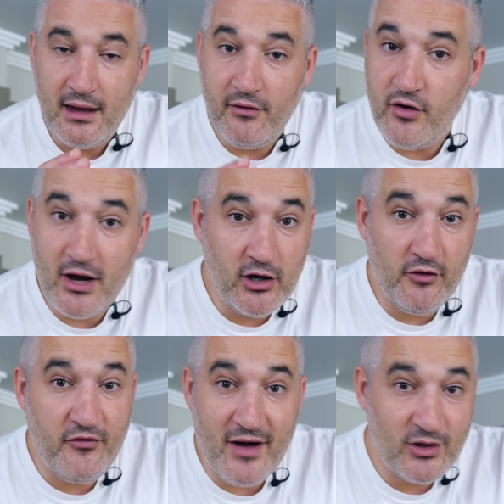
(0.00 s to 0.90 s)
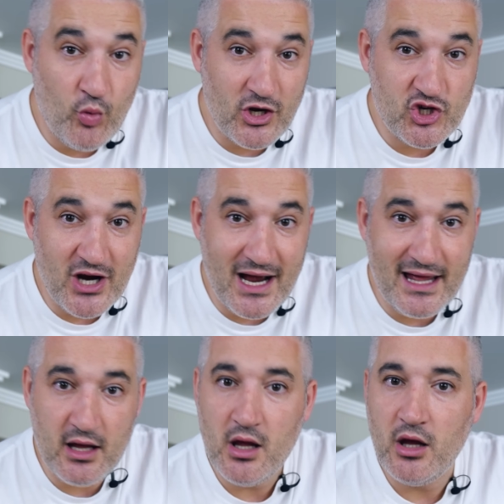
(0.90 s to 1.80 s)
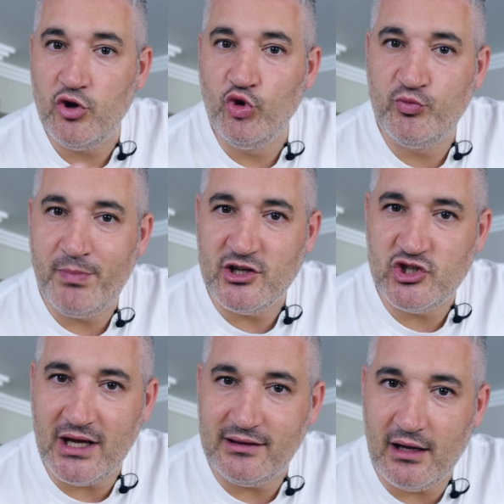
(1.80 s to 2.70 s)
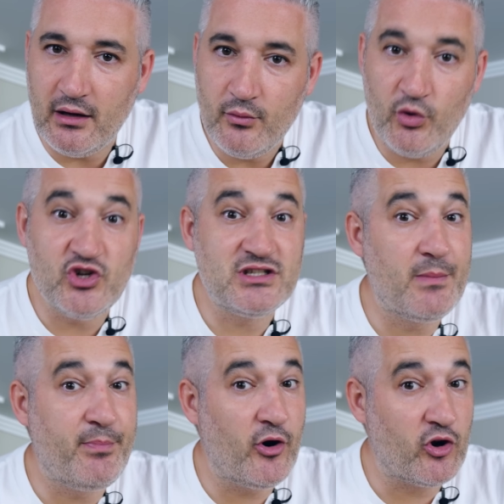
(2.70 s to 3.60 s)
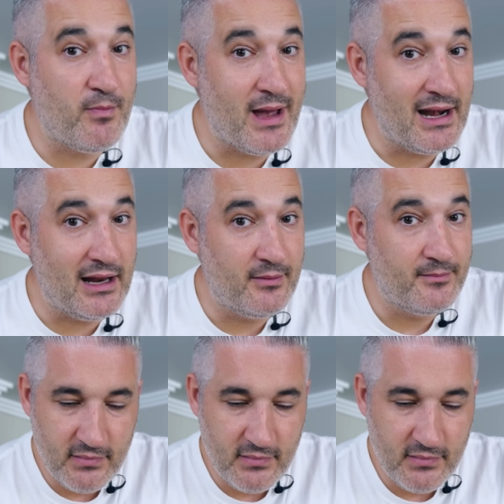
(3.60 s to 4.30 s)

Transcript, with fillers: If you cannot find guanciale, use pancetta, which is the pork belly.